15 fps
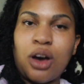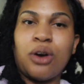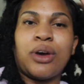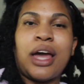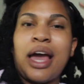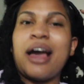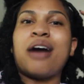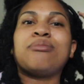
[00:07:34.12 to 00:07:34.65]

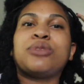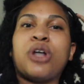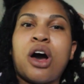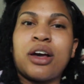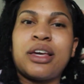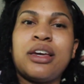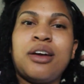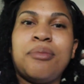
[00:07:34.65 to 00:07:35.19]
Okay, I'm
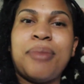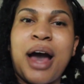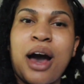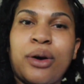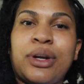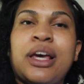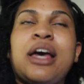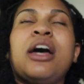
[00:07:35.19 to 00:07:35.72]
talking
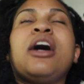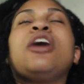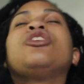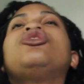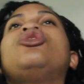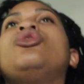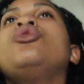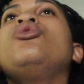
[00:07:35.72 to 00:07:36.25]
about
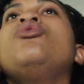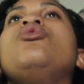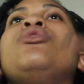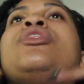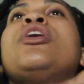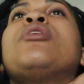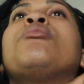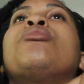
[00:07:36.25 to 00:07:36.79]
to
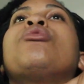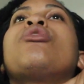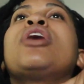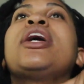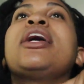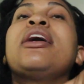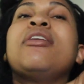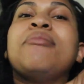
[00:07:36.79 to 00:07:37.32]
the
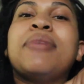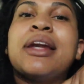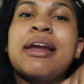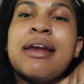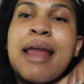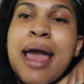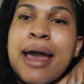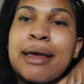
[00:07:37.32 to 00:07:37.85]

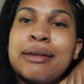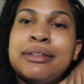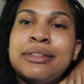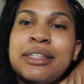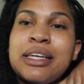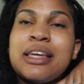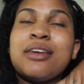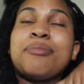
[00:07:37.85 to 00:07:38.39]
brim, neck
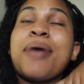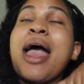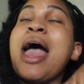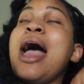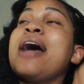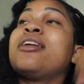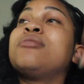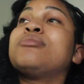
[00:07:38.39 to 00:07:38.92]
deep,
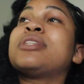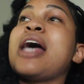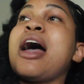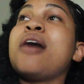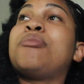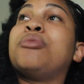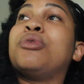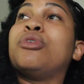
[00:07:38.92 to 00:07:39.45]
Adam's
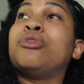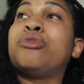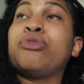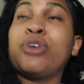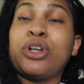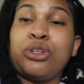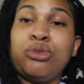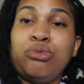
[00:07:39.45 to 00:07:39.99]
apple
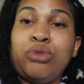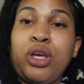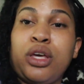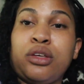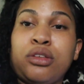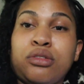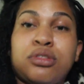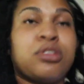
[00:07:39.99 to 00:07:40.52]
for you
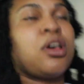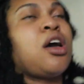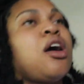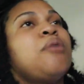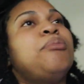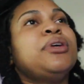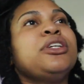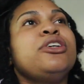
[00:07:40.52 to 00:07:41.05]
niggas.
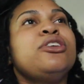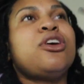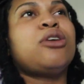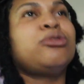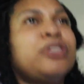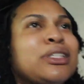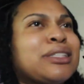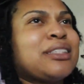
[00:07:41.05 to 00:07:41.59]
But you
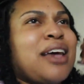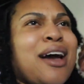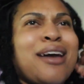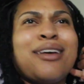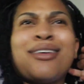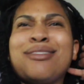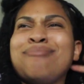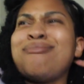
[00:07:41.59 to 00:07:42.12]
know, just
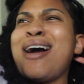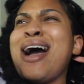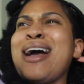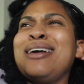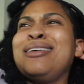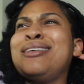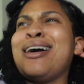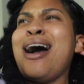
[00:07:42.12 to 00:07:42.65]
like,
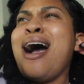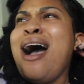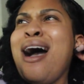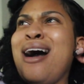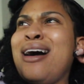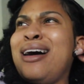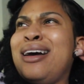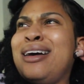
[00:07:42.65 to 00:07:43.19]
my
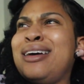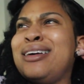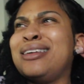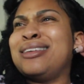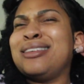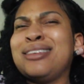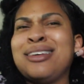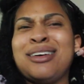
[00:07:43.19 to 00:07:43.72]

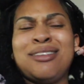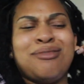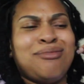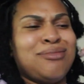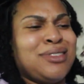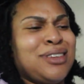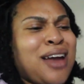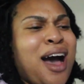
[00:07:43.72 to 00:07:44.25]
God,
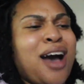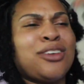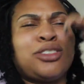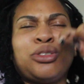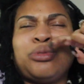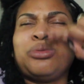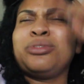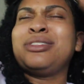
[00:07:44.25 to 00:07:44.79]

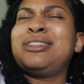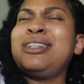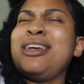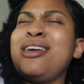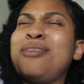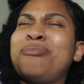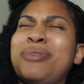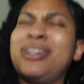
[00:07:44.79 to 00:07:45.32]
nostril
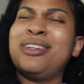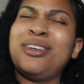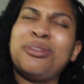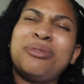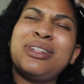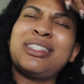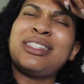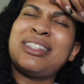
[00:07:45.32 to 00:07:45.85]
deep in a
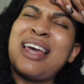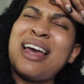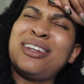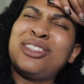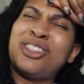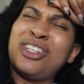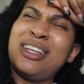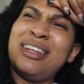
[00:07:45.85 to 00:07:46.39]

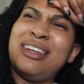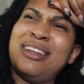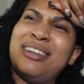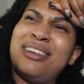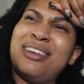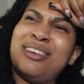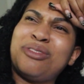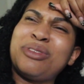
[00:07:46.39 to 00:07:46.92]

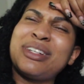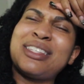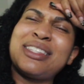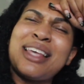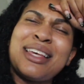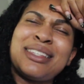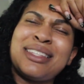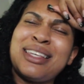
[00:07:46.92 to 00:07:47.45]
recession.
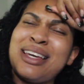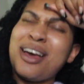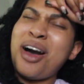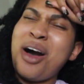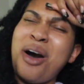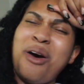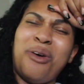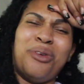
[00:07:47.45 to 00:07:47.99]

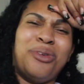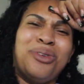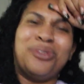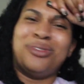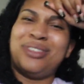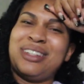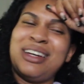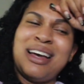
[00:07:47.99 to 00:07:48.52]

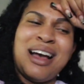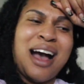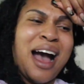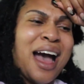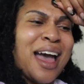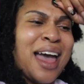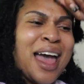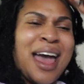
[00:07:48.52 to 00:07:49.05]
Recession.
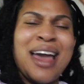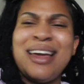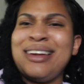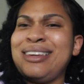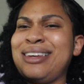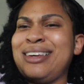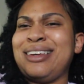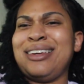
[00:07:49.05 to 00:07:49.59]
I
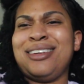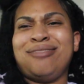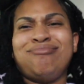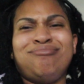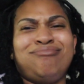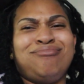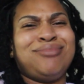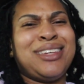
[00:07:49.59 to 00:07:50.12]
hate it.
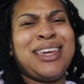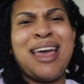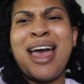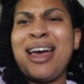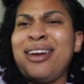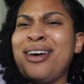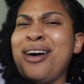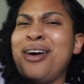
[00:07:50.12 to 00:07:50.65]

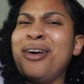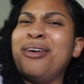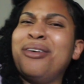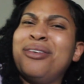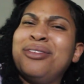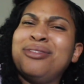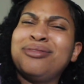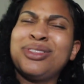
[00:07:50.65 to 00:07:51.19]

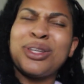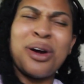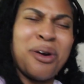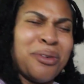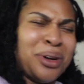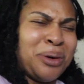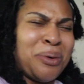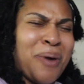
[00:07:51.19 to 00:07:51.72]
Ghetto.
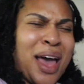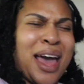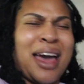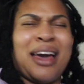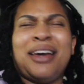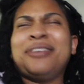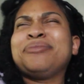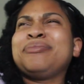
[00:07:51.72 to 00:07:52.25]
Throw it
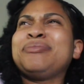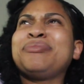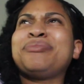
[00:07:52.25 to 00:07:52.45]
away.